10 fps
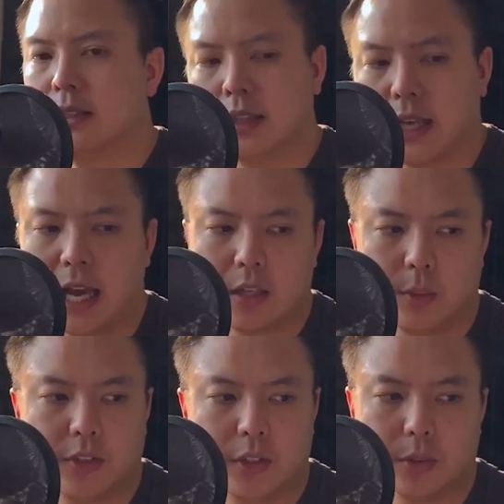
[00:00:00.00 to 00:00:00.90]
Now, how do
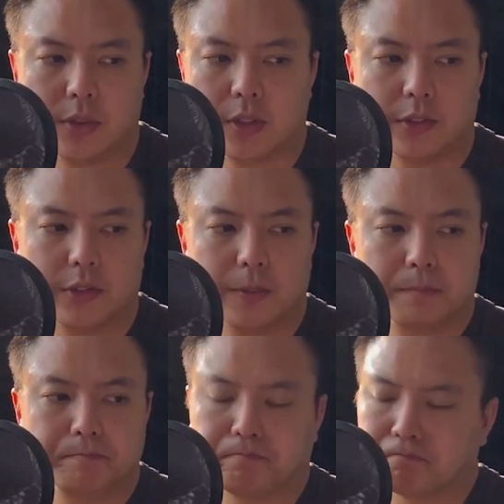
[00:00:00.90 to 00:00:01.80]
we deal with this?
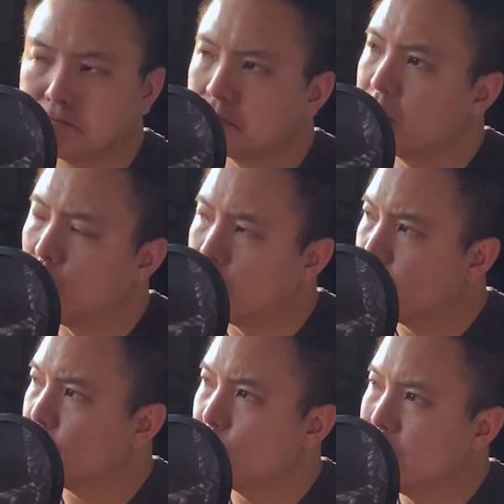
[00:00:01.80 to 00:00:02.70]
Well,
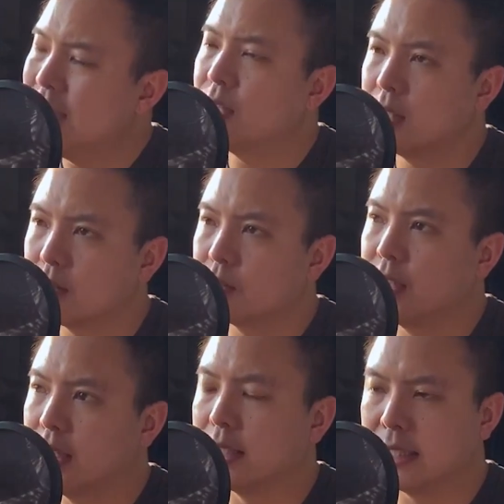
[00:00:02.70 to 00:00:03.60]
first, we need to
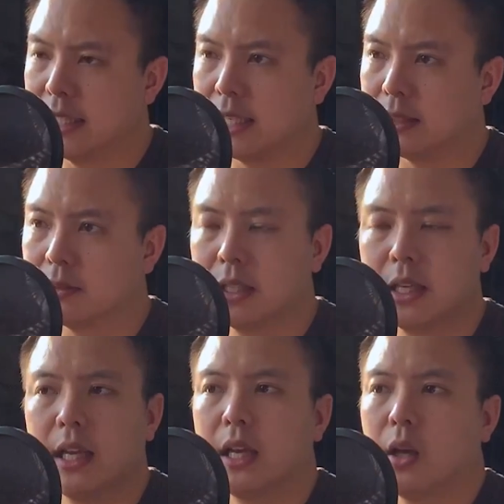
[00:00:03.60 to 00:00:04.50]
understand, again,
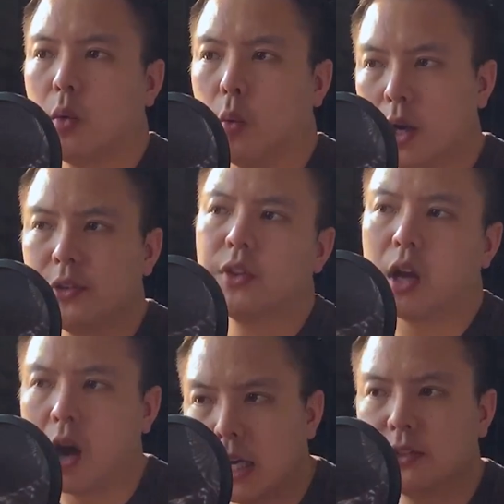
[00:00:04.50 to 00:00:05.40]
what is the
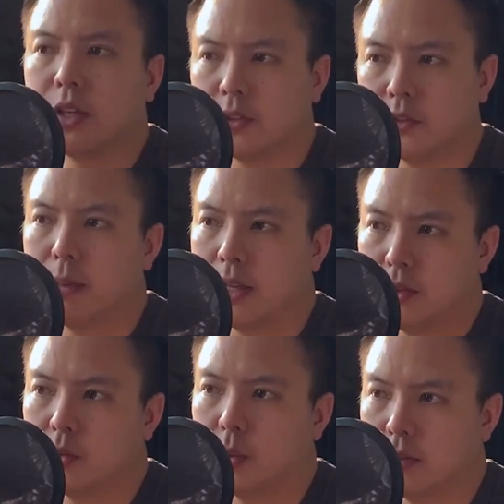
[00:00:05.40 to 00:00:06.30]
context of
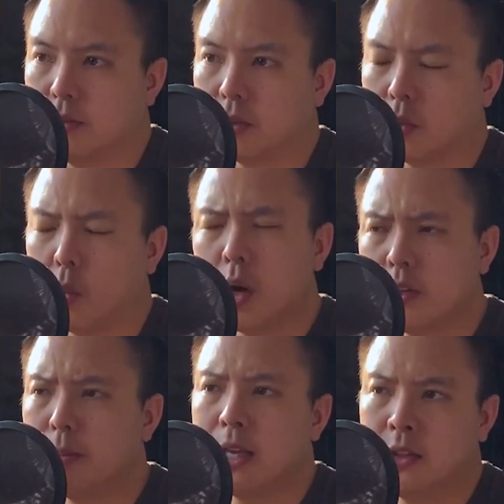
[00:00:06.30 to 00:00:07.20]
Matthew 24? What
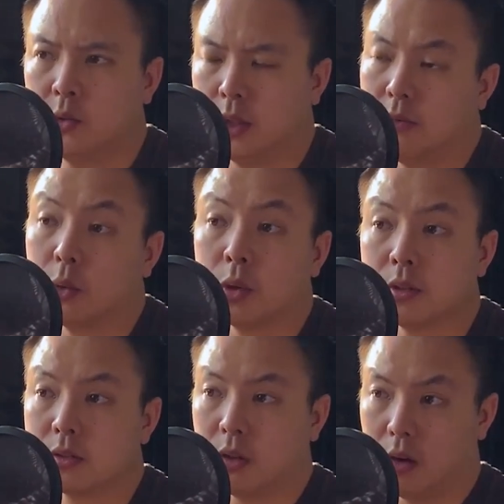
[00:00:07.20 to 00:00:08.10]
is Matthew 24
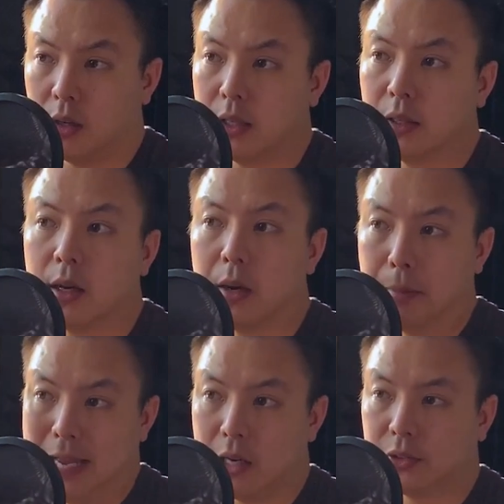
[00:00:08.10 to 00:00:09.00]
talking
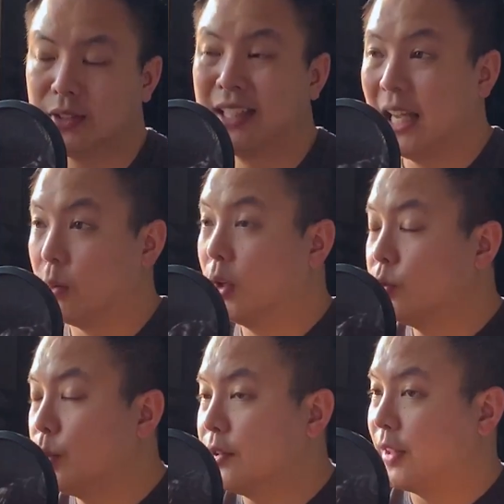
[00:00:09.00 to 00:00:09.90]
about? And
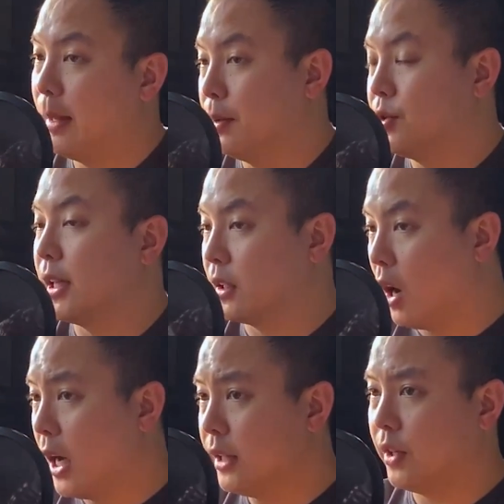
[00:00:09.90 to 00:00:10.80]
once we establish that
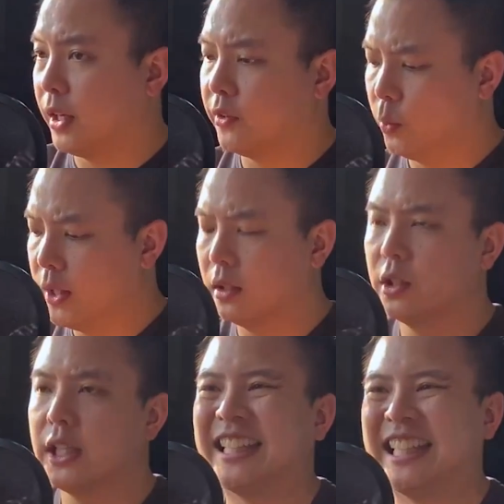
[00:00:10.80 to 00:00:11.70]
context, we can
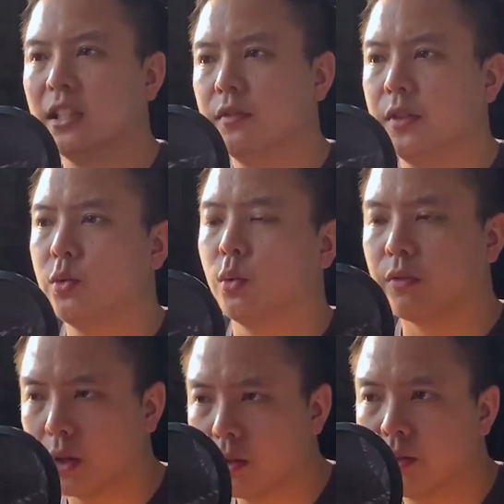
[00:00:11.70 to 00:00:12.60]
look at the individual
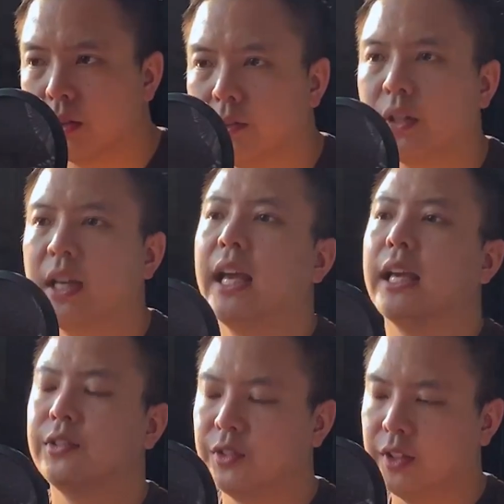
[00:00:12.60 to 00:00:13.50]
verses
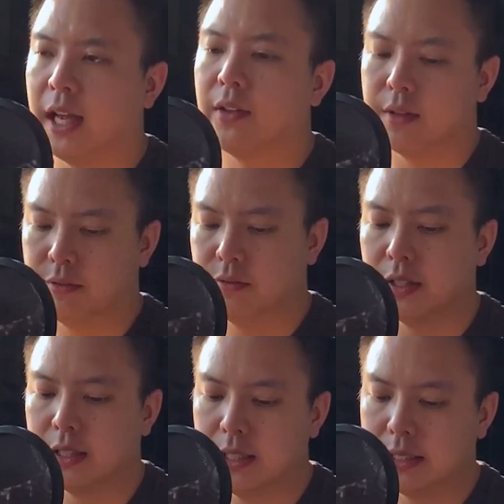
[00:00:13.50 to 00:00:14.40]
and see how they
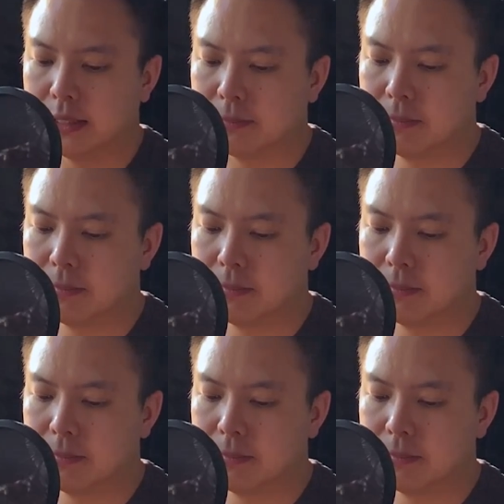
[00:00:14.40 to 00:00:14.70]
fit in.